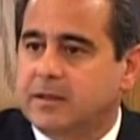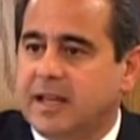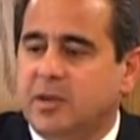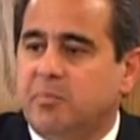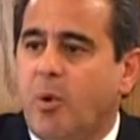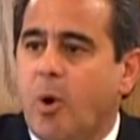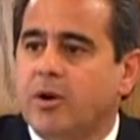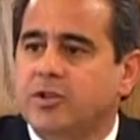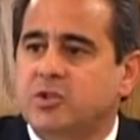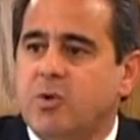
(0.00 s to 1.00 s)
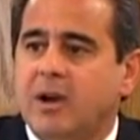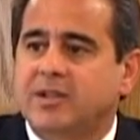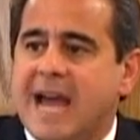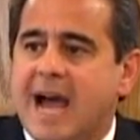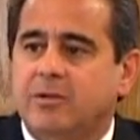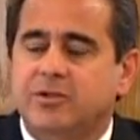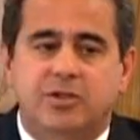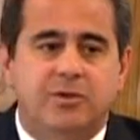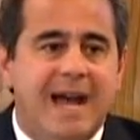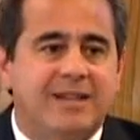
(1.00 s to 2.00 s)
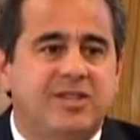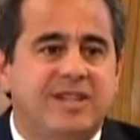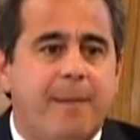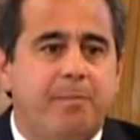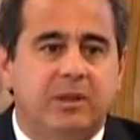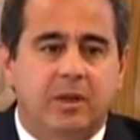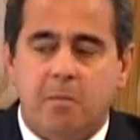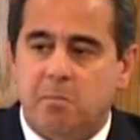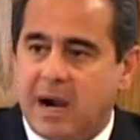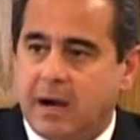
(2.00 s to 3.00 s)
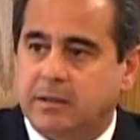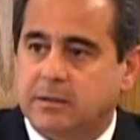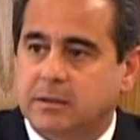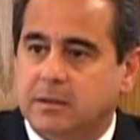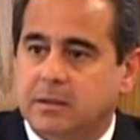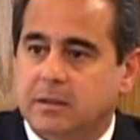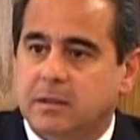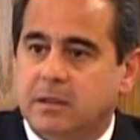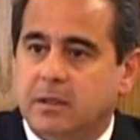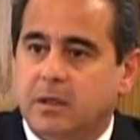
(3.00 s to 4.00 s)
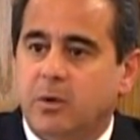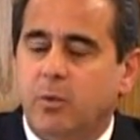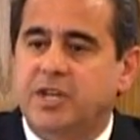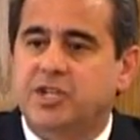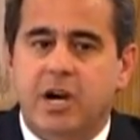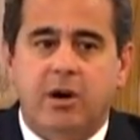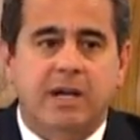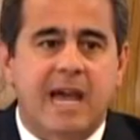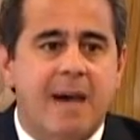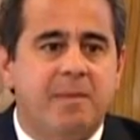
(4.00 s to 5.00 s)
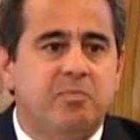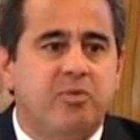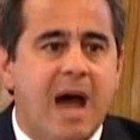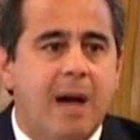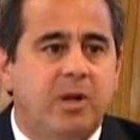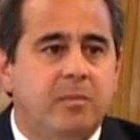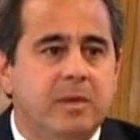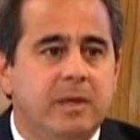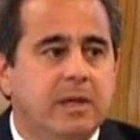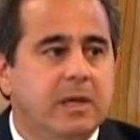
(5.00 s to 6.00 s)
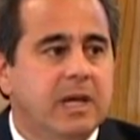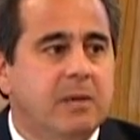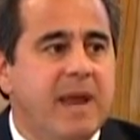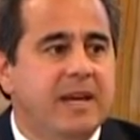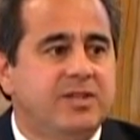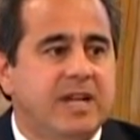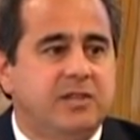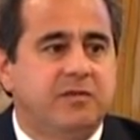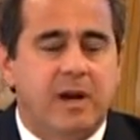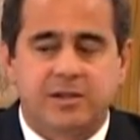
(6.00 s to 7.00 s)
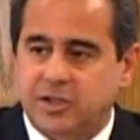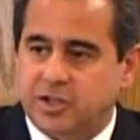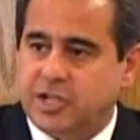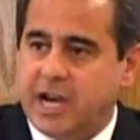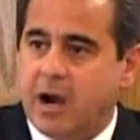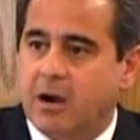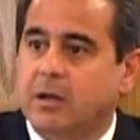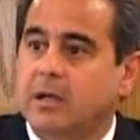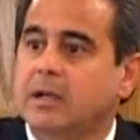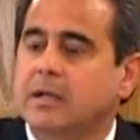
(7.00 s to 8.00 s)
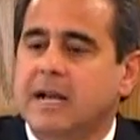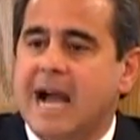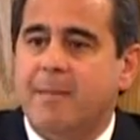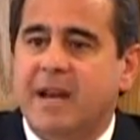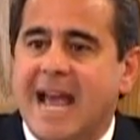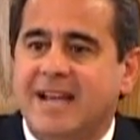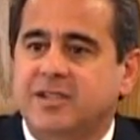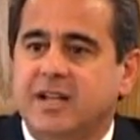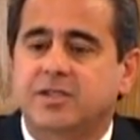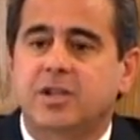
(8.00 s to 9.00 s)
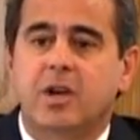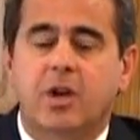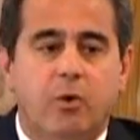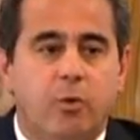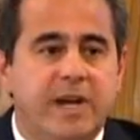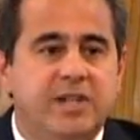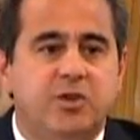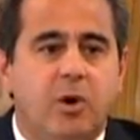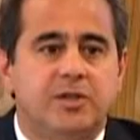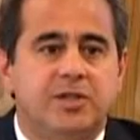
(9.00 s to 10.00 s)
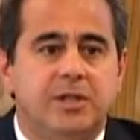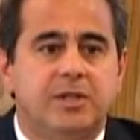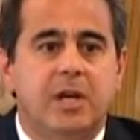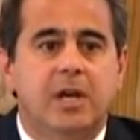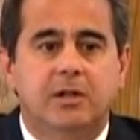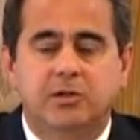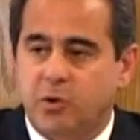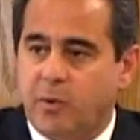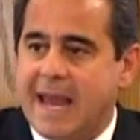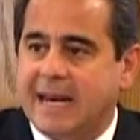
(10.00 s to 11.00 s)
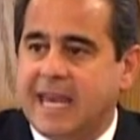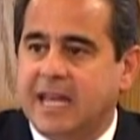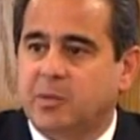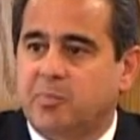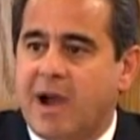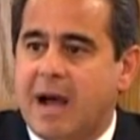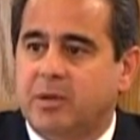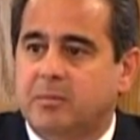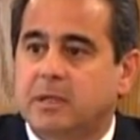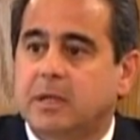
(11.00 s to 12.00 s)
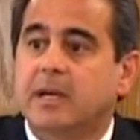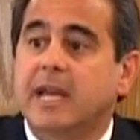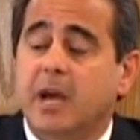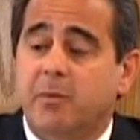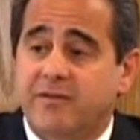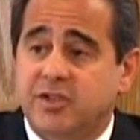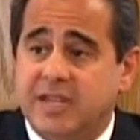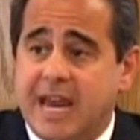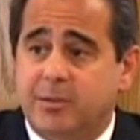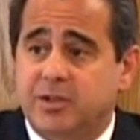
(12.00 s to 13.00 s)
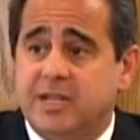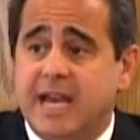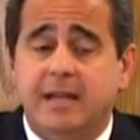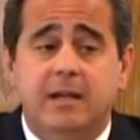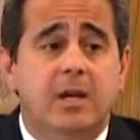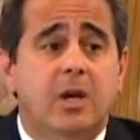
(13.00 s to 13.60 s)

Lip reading: that the borders to our towns do not stop at Lombard. We share a common problem. It makes sense for us to share common assets, resources to eradicate the problem. And we've established that.